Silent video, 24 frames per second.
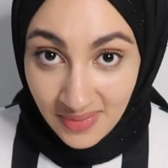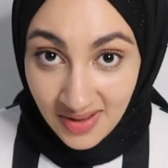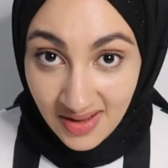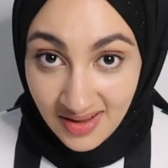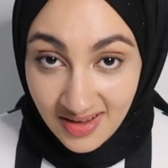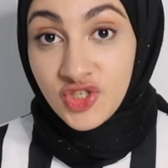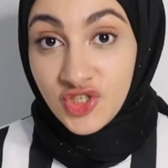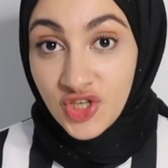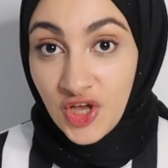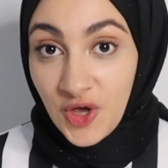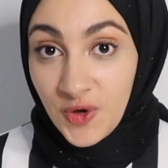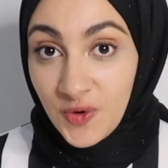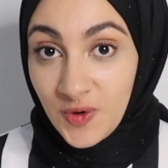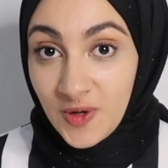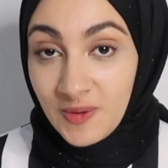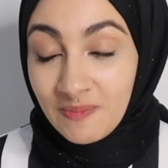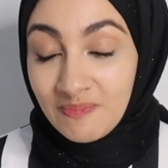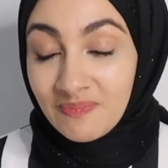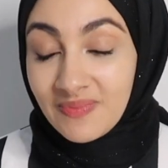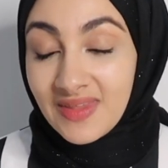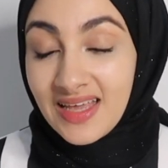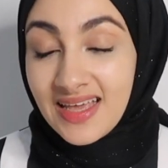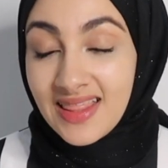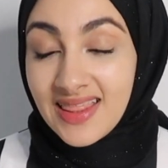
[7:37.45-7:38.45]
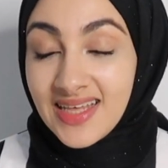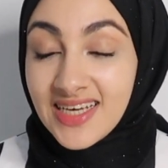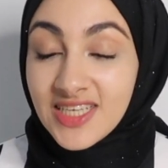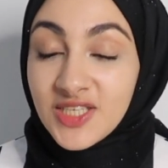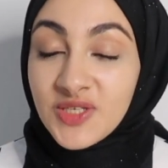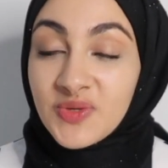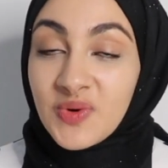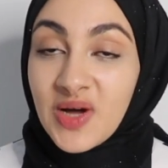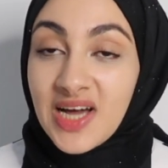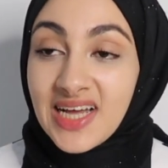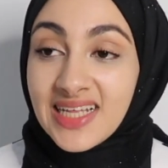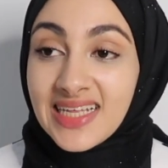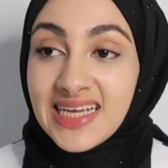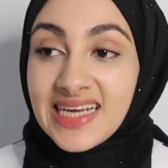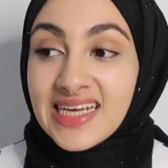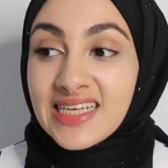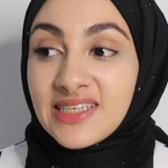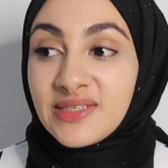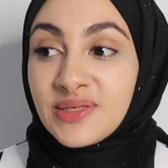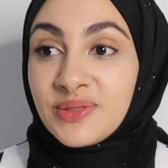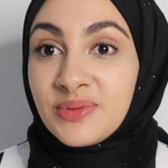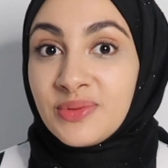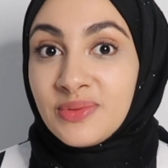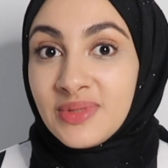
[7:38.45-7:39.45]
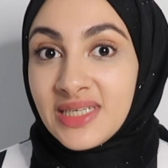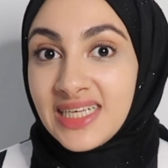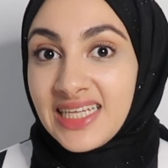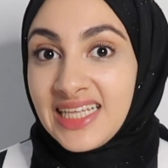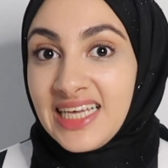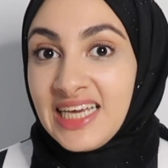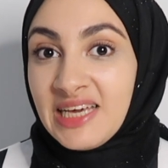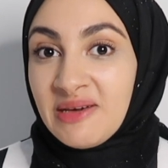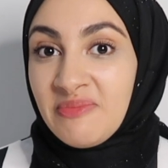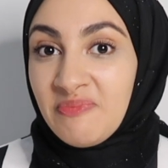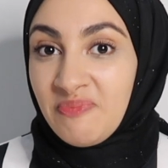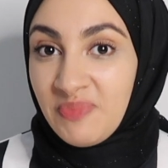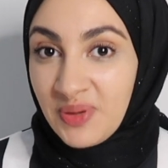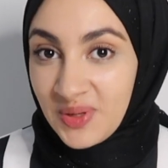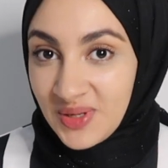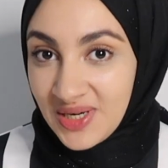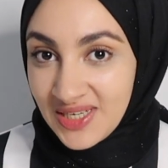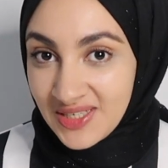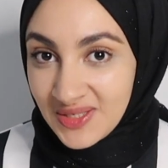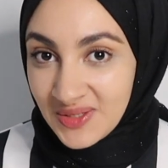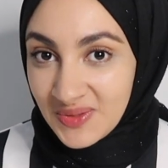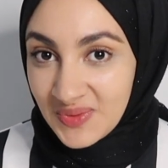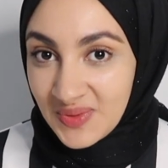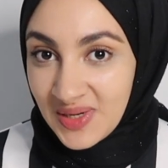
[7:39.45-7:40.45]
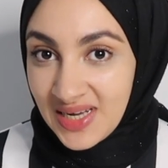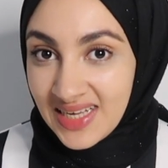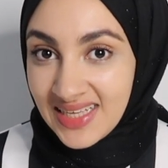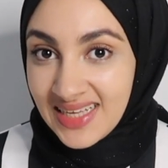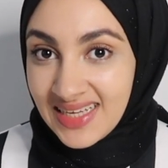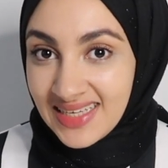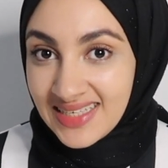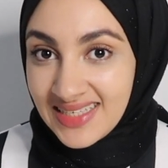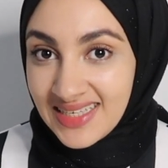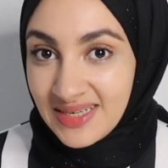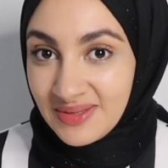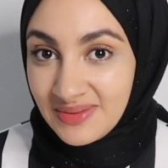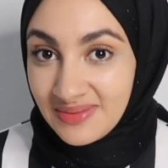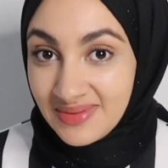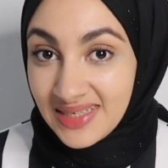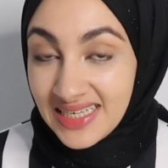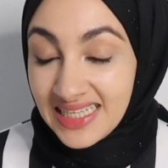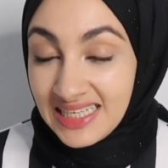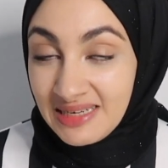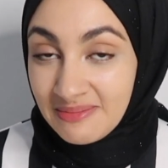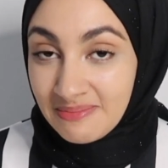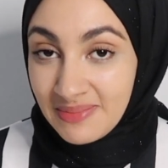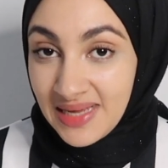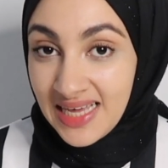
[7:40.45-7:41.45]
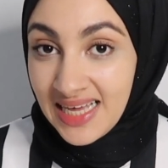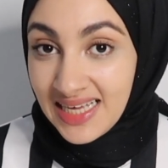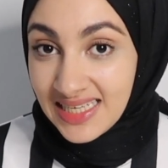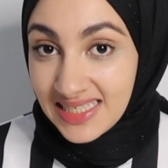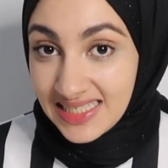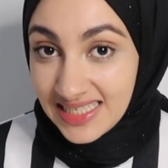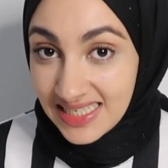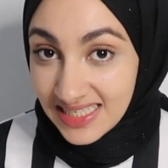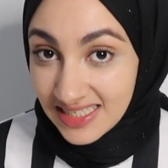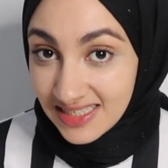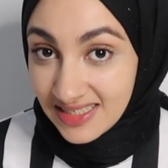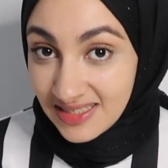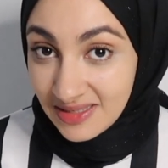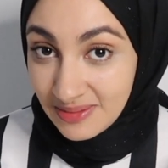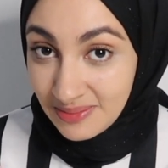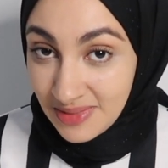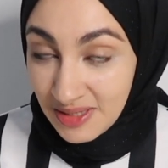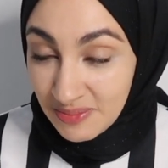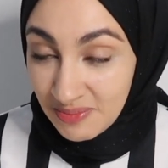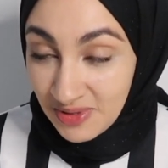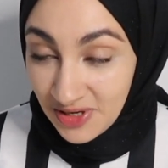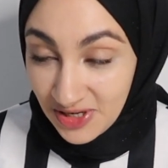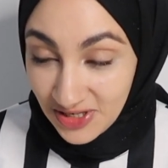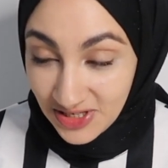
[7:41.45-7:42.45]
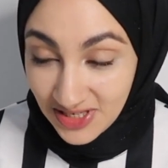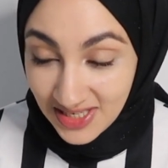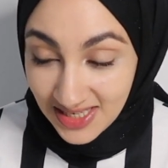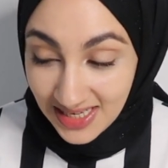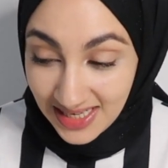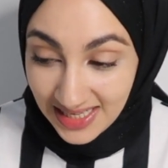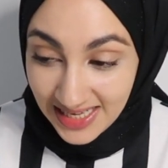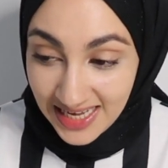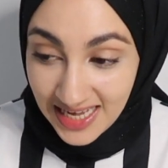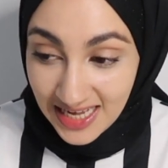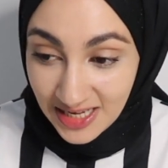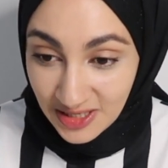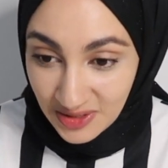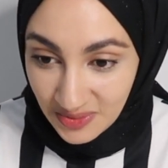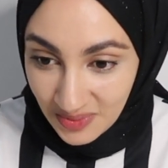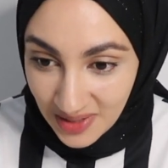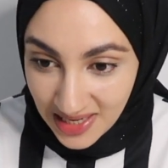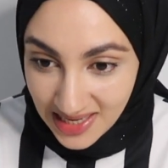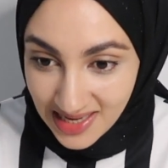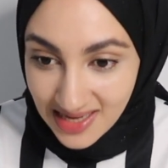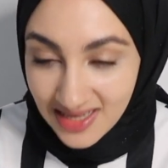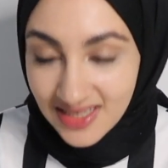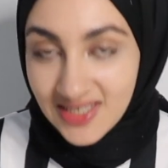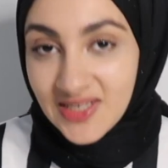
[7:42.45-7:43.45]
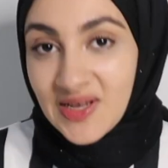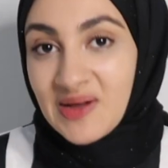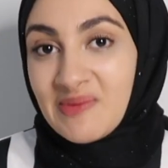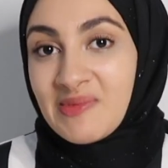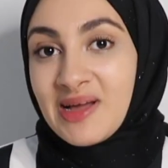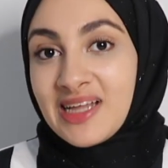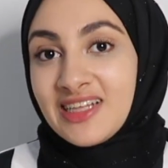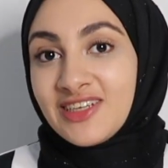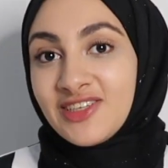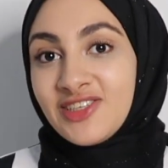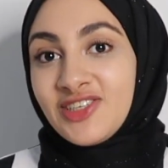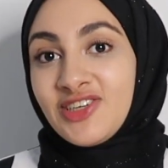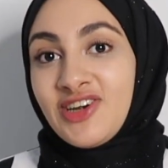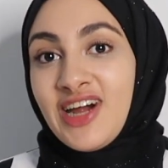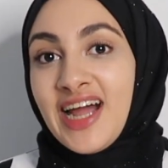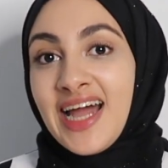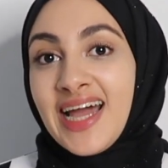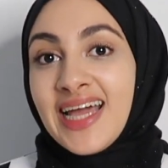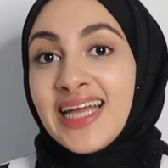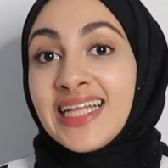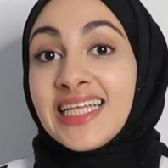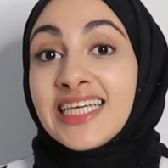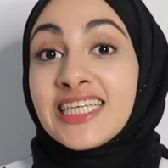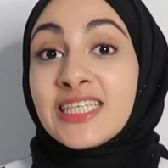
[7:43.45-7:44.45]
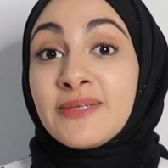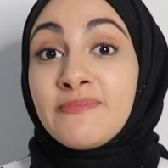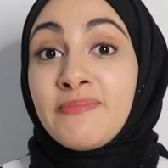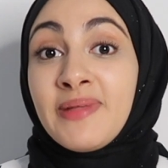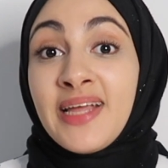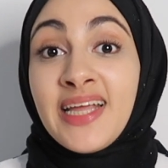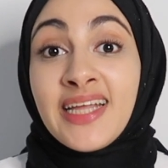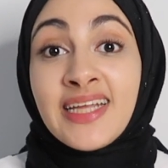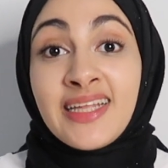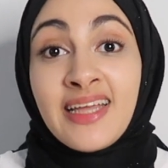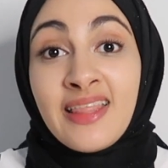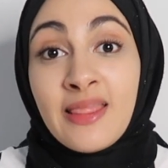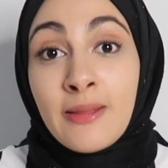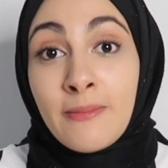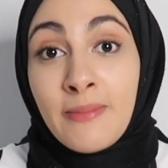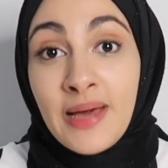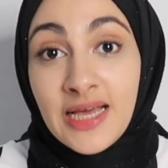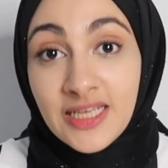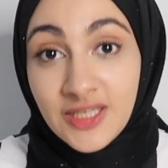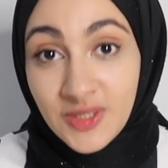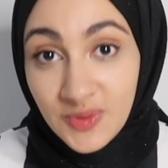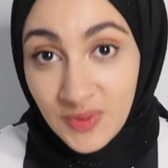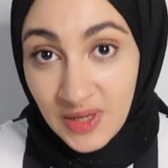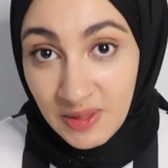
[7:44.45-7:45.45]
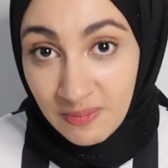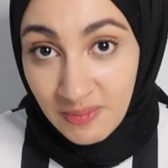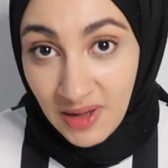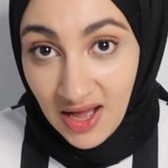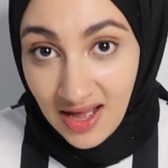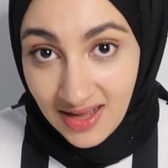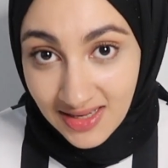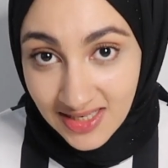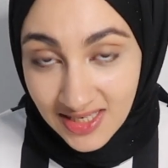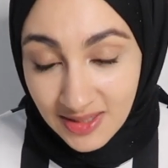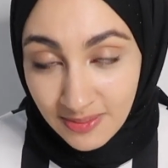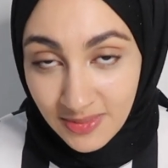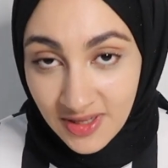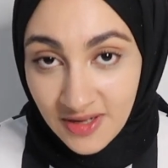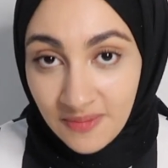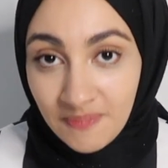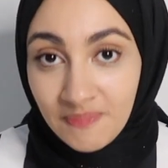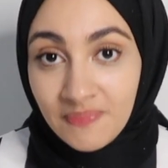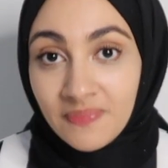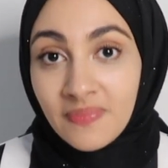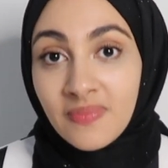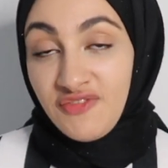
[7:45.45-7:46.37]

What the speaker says: So, this one is a really important one. It's a really big deal to me personally as well, so I'm gonna try and explain it in the best way possible.